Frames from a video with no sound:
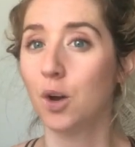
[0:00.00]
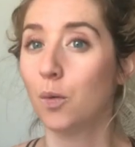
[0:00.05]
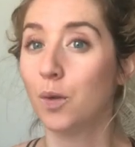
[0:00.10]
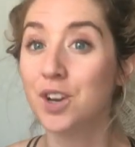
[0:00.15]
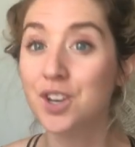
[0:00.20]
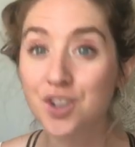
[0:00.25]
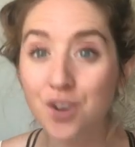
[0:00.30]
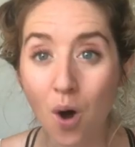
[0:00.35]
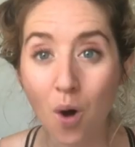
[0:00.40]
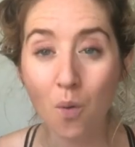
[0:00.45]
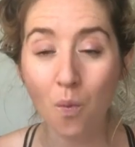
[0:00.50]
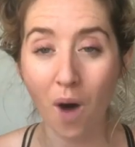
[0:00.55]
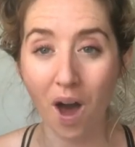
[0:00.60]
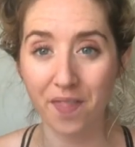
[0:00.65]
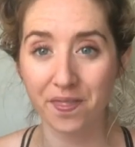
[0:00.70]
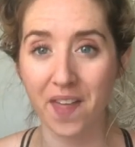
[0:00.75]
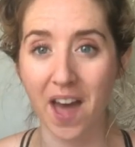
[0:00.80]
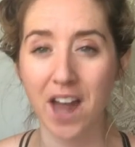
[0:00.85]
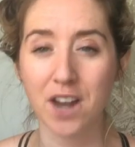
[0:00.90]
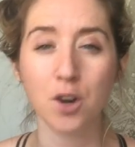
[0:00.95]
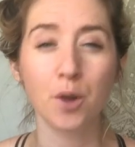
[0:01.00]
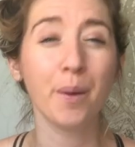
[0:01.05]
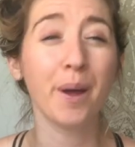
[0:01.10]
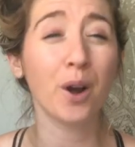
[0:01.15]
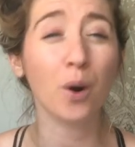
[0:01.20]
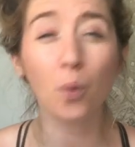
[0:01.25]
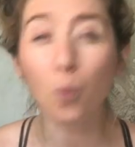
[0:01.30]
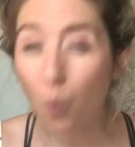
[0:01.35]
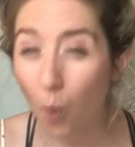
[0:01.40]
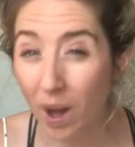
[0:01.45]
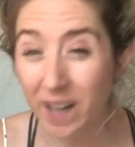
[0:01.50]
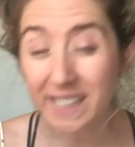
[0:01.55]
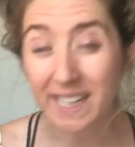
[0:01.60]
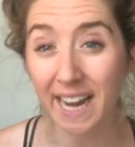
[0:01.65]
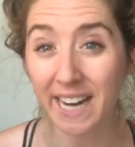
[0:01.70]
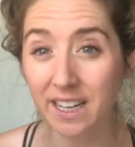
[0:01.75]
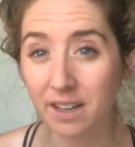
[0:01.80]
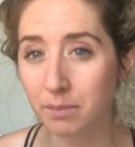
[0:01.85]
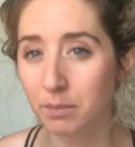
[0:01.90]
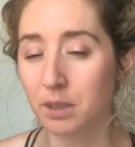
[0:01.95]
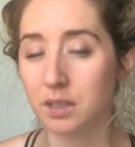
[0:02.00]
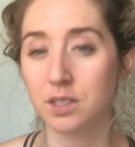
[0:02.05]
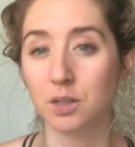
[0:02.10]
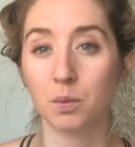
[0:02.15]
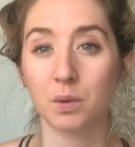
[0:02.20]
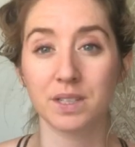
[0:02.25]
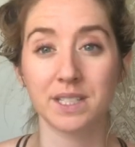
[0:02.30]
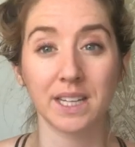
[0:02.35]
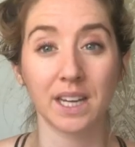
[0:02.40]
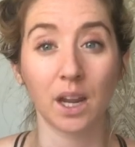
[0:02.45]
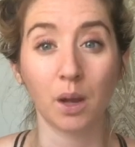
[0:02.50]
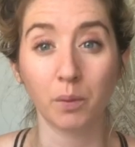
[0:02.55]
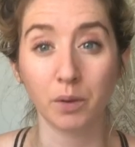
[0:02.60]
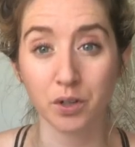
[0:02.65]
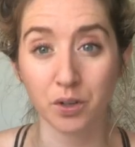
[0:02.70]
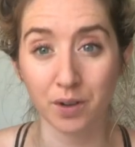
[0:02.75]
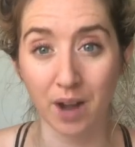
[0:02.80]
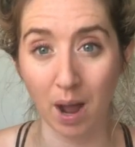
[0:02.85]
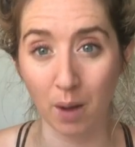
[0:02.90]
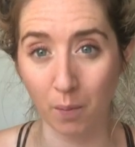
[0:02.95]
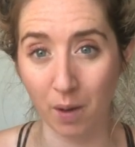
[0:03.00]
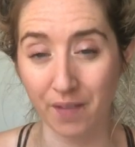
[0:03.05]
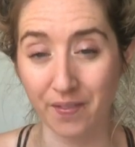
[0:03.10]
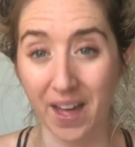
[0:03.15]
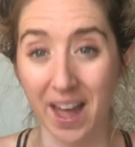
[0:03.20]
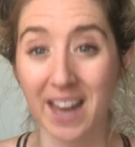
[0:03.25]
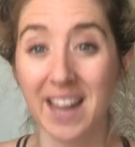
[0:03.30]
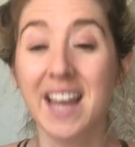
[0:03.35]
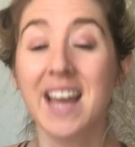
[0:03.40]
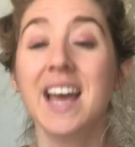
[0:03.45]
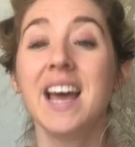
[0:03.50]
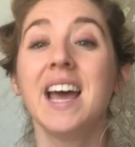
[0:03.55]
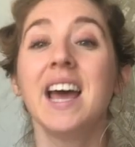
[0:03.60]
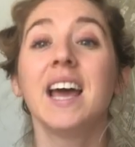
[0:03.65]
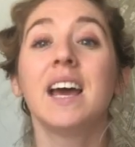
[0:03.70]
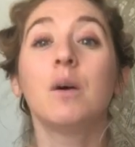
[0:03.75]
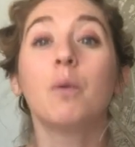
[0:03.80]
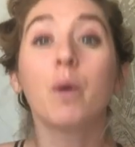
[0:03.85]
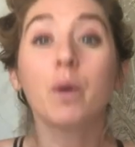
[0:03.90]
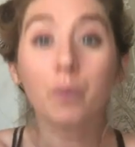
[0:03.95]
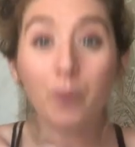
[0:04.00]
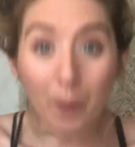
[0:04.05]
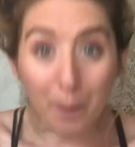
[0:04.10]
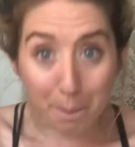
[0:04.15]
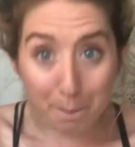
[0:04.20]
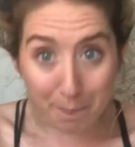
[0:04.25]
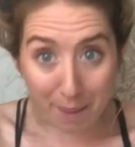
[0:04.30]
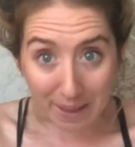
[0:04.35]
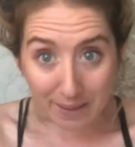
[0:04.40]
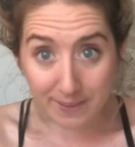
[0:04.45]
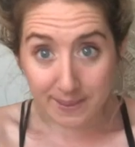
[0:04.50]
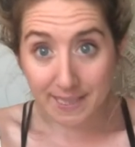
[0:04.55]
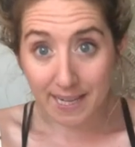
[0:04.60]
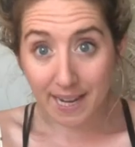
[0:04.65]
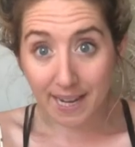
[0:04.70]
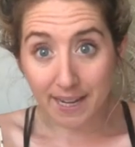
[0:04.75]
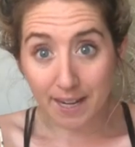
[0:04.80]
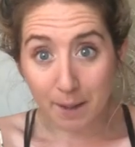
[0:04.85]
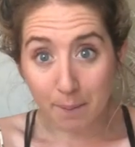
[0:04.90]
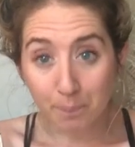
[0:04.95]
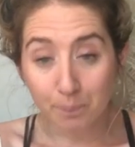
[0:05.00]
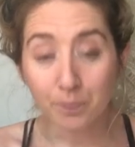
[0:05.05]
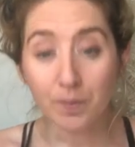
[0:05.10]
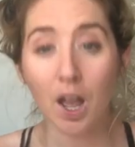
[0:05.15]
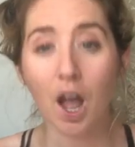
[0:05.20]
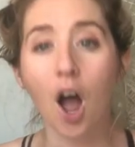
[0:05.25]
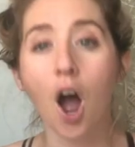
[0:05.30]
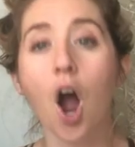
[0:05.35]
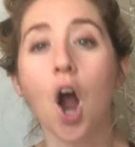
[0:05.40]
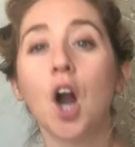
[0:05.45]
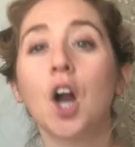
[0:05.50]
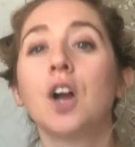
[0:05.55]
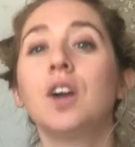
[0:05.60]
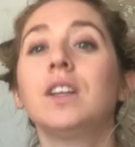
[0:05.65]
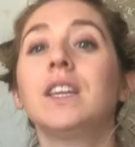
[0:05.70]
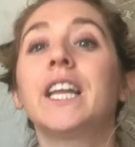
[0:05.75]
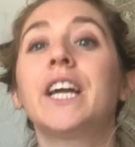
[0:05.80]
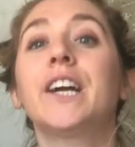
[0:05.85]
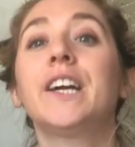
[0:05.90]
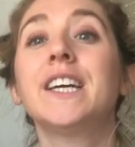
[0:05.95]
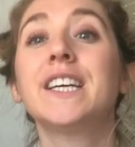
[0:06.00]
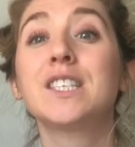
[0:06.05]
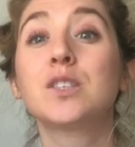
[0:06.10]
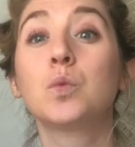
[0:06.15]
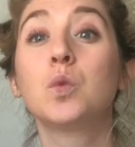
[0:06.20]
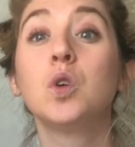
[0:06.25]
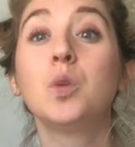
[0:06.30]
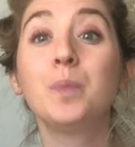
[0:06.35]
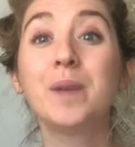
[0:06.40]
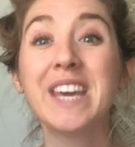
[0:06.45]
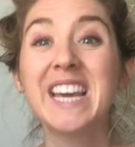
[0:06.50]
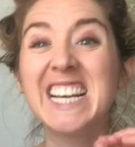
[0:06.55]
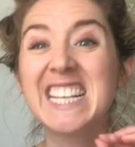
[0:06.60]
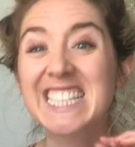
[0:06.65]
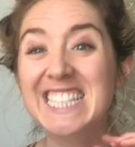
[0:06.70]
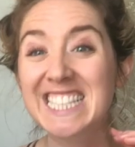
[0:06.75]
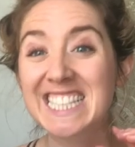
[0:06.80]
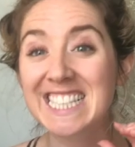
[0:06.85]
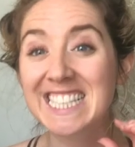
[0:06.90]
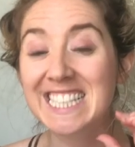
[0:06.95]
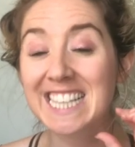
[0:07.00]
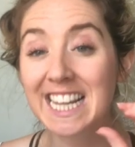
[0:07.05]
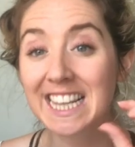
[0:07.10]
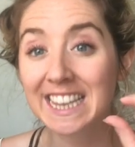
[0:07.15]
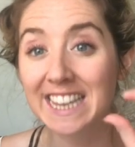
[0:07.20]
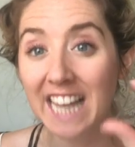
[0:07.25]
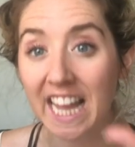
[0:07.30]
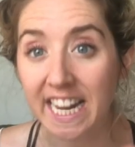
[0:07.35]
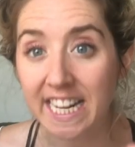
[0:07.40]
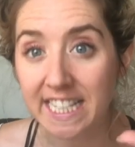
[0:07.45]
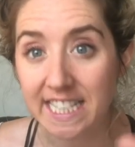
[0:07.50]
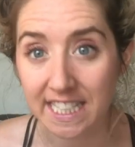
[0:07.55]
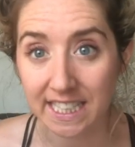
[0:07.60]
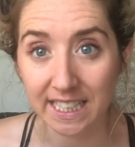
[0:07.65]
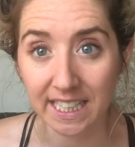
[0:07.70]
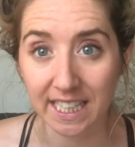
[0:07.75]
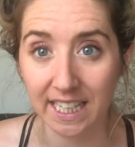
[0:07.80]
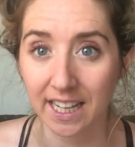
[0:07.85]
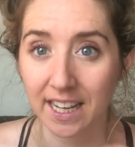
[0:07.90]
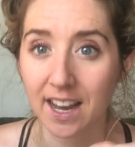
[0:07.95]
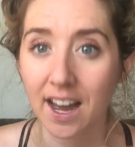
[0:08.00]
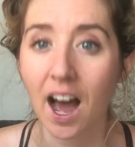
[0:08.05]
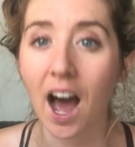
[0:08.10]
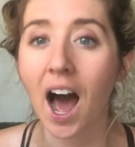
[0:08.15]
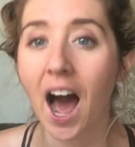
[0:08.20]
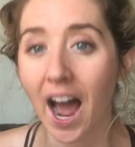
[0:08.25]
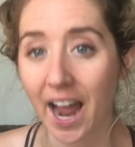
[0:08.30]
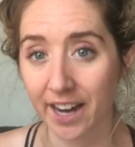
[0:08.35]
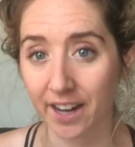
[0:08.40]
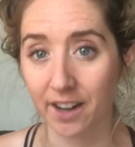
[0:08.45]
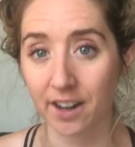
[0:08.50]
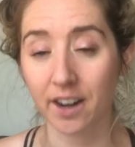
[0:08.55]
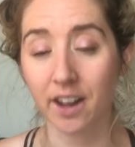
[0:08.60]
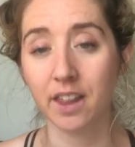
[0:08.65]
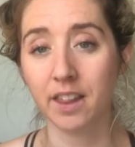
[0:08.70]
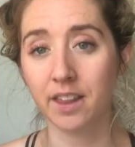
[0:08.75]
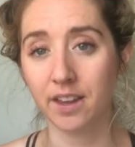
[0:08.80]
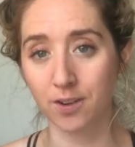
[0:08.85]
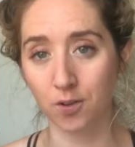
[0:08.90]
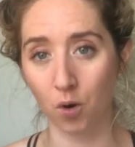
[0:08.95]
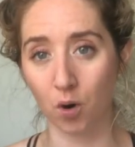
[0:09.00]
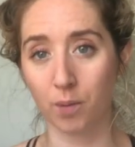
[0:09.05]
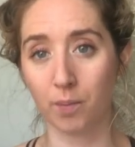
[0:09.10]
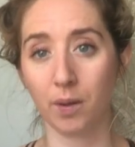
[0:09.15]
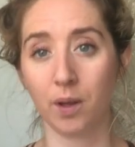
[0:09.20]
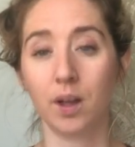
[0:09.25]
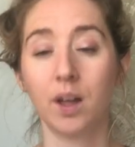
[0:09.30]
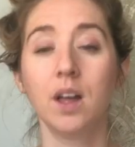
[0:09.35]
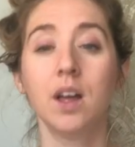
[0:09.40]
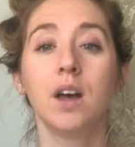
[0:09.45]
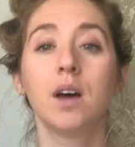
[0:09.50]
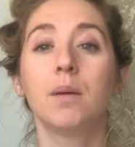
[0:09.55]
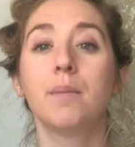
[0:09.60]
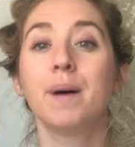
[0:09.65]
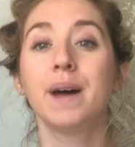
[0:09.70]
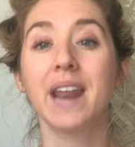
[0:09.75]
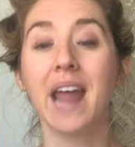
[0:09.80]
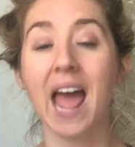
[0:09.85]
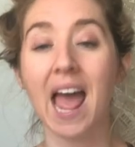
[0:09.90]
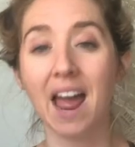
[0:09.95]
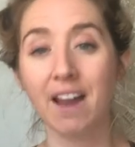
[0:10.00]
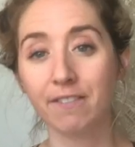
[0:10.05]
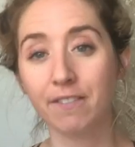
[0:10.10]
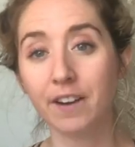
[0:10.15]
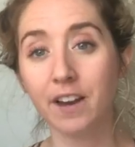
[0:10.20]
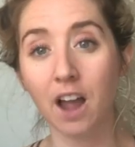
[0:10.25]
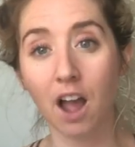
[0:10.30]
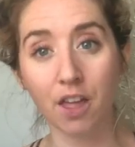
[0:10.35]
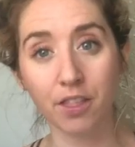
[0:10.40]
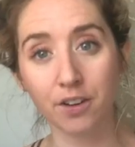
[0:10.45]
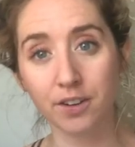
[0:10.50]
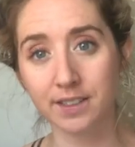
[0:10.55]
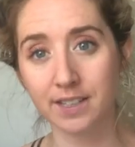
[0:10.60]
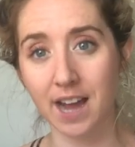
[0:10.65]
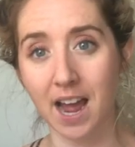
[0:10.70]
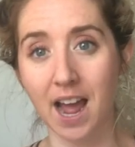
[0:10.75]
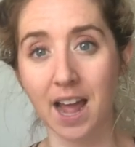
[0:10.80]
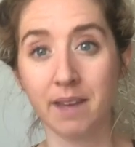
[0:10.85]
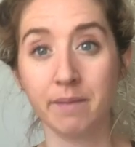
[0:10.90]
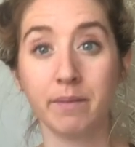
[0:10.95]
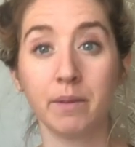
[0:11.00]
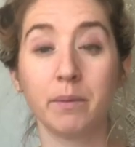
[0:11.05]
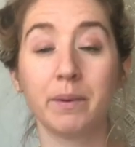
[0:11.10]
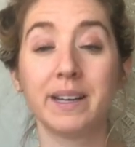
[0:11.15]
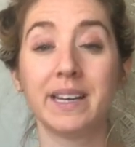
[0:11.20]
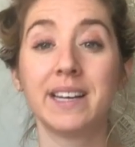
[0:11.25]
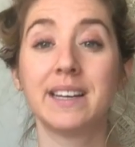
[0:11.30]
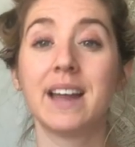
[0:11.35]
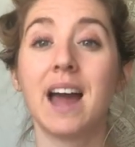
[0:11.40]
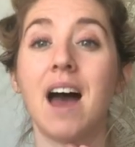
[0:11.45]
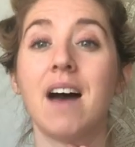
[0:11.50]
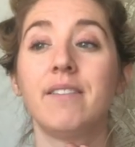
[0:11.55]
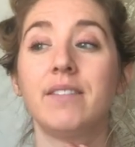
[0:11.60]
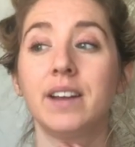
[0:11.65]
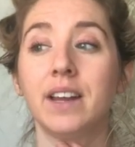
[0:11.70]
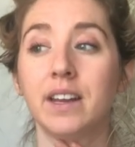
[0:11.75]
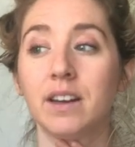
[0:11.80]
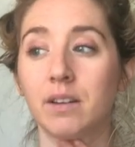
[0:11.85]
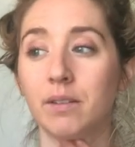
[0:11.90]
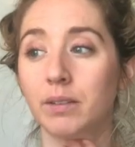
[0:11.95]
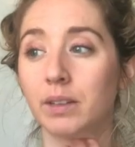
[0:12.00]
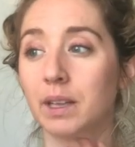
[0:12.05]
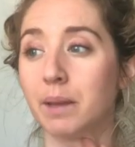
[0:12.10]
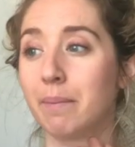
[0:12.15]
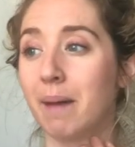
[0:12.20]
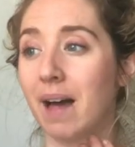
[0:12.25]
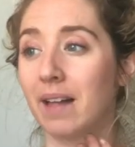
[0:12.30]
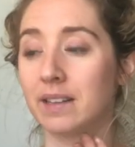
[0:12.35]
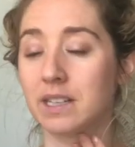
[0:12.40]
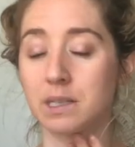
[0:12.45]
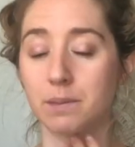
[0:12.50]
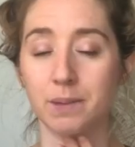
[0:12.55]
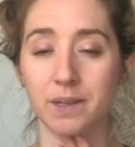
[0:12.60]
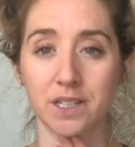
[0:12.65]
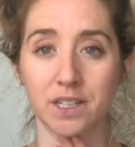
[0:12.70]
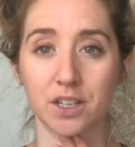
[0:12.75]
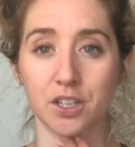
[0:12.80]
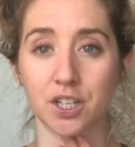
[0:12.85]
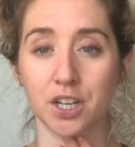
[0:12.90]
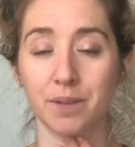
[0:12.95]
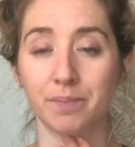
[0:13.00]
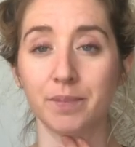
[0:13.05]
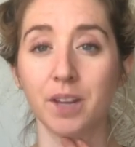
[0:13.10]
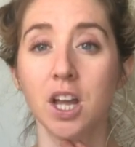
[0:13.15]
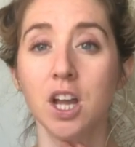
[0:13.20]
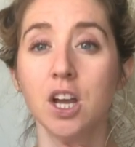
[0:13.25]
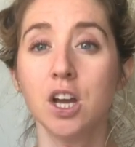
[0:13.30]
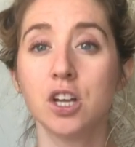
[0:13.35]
We don't want that. No matter what kind of music we're singing, we do not want that. When we're belting, our larynx will be slightly higher than normal. But every other time, we need to have it in a really balanced position.